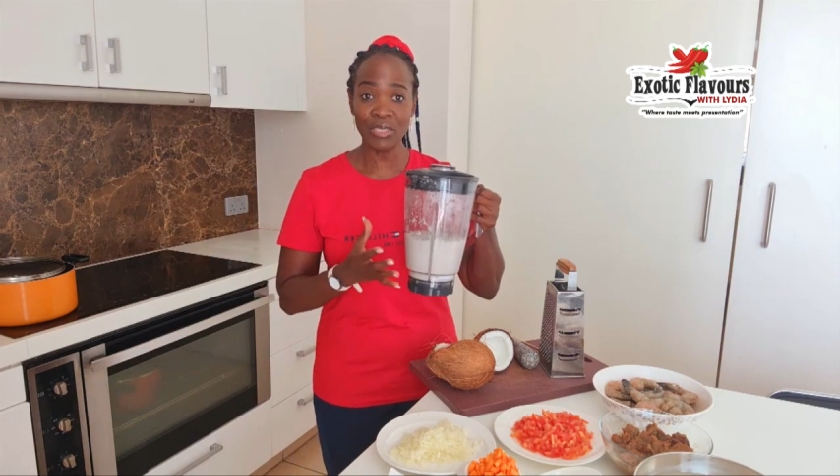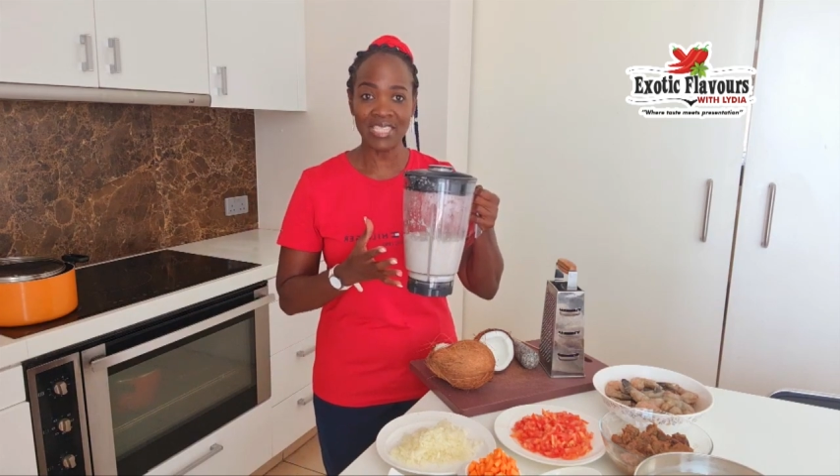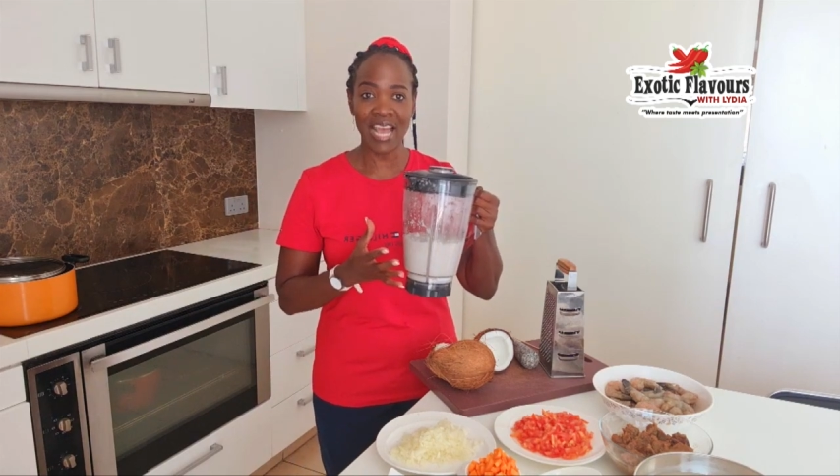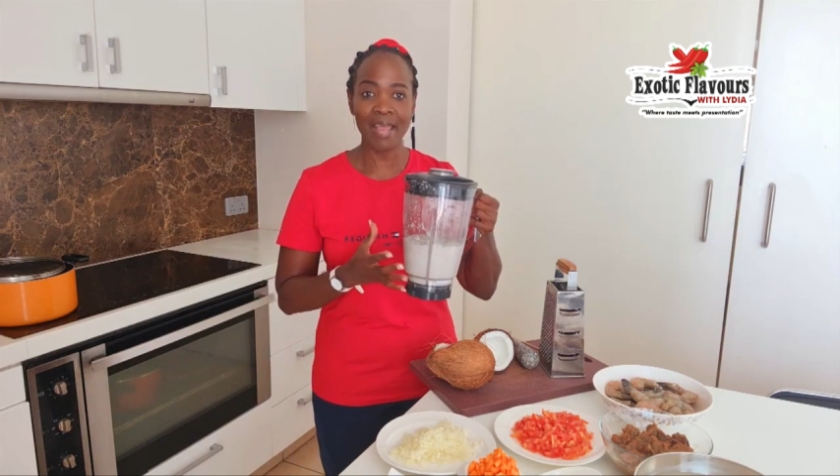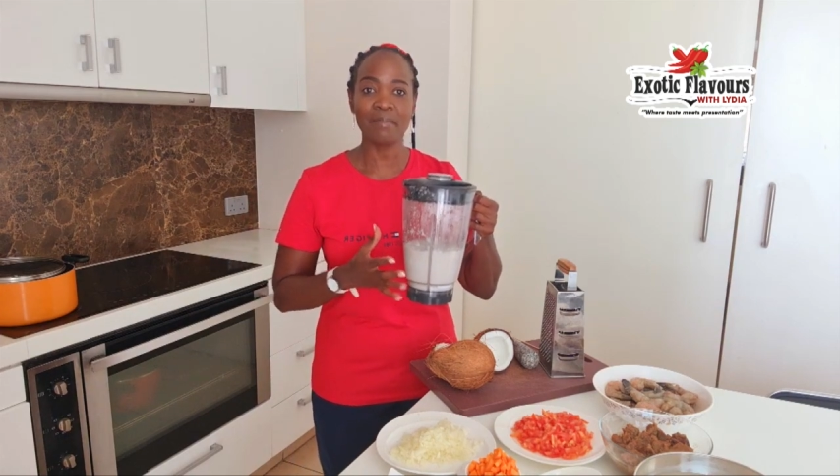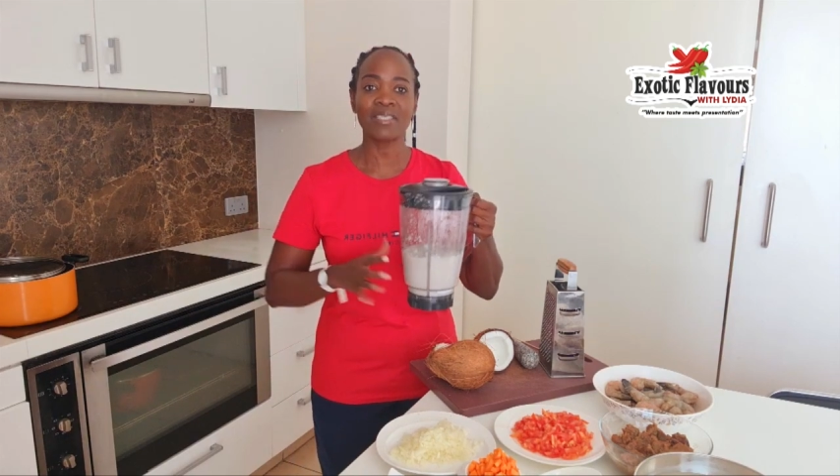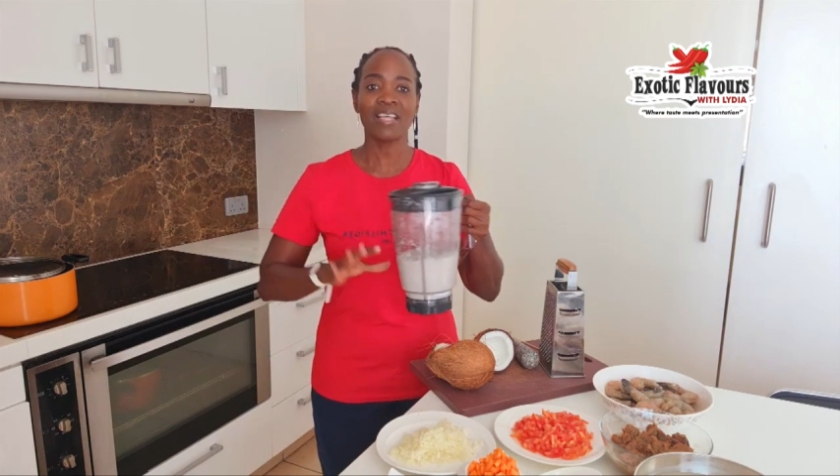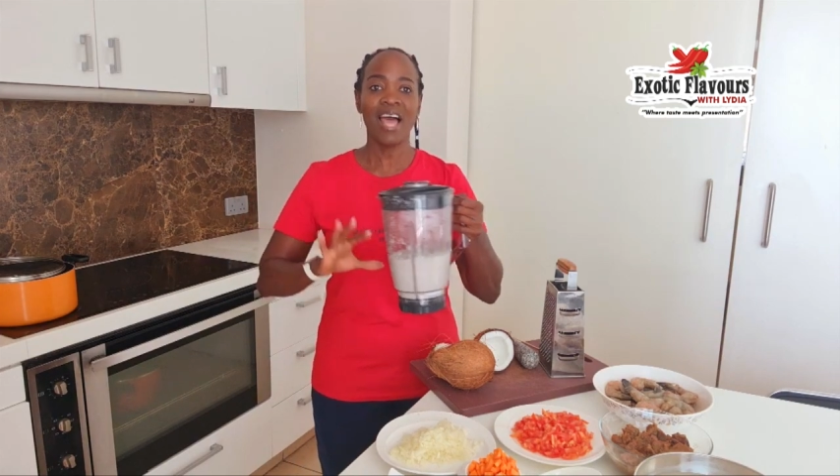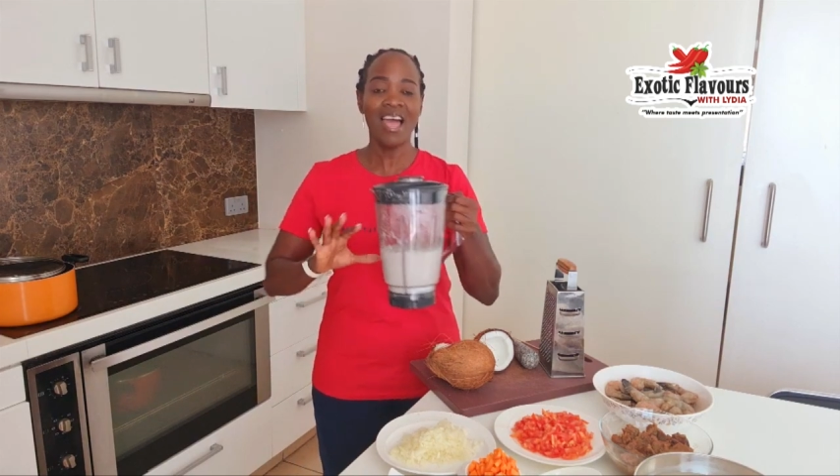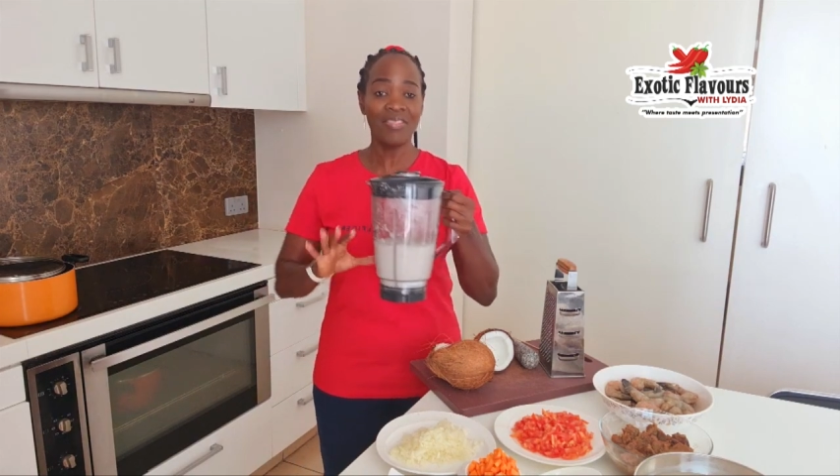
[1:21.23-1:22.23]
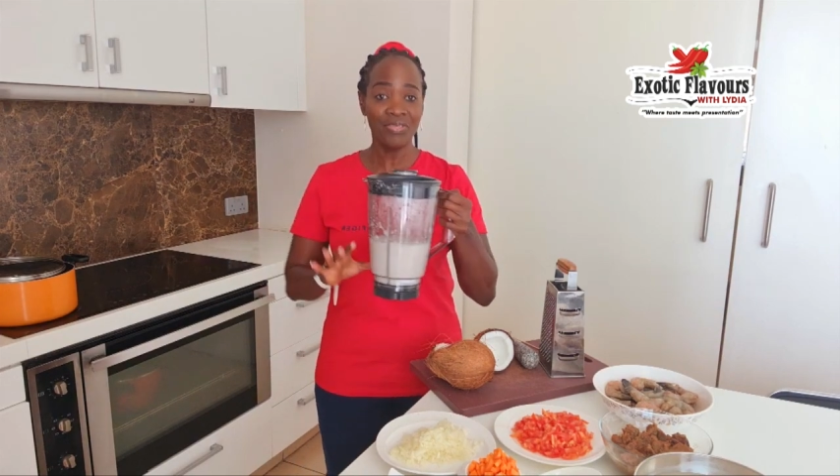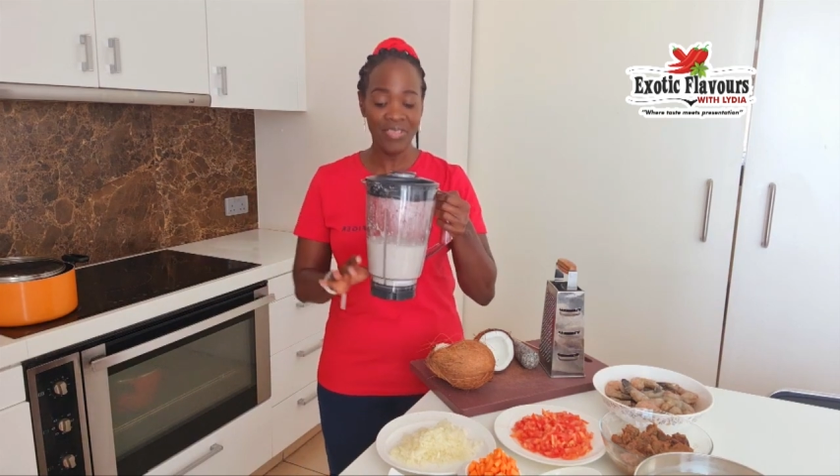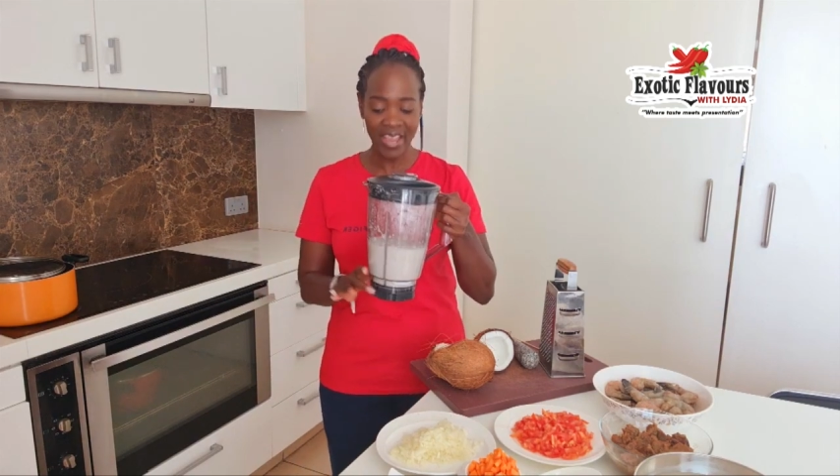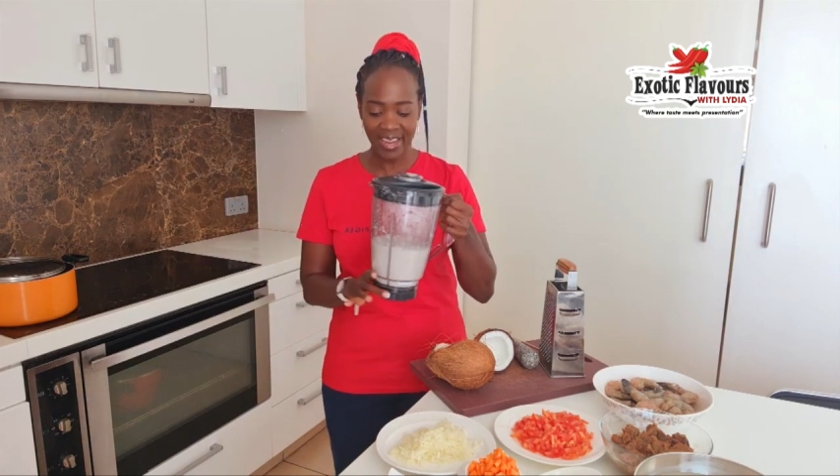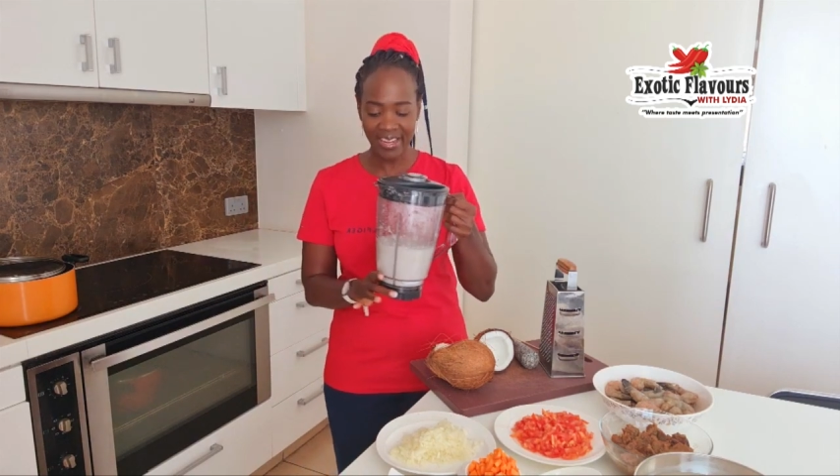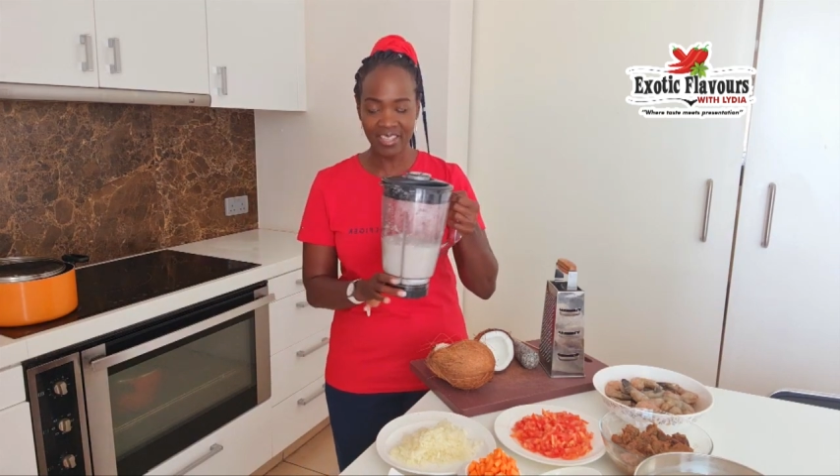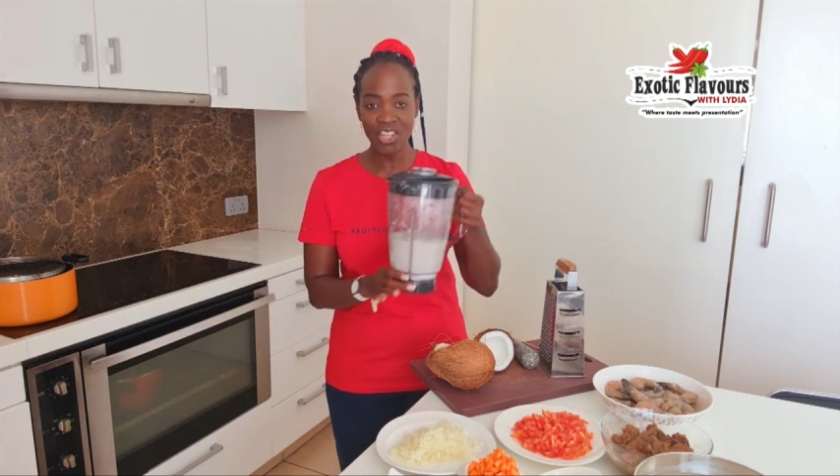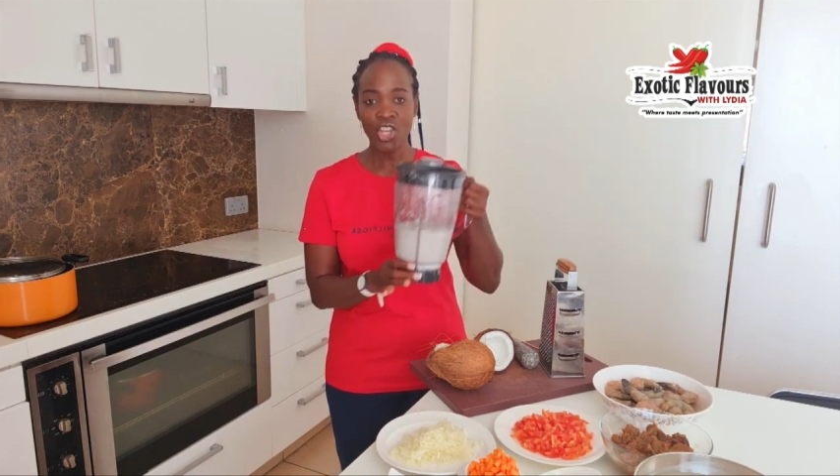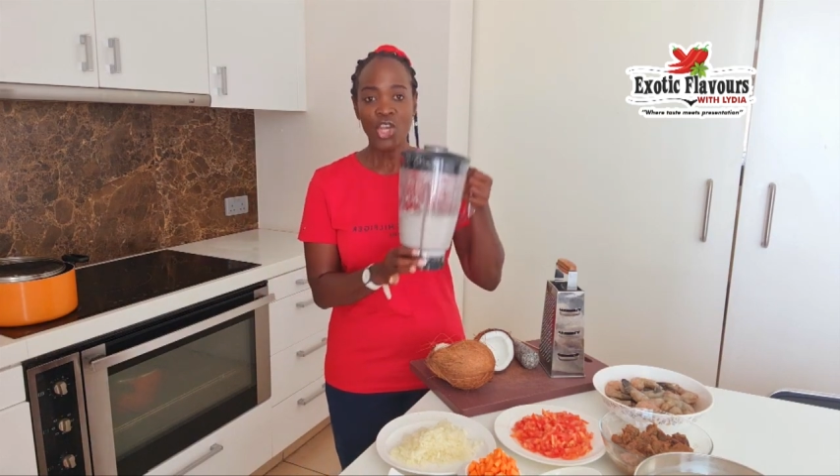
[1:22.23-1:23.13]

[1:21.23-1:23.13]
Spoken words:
times, and then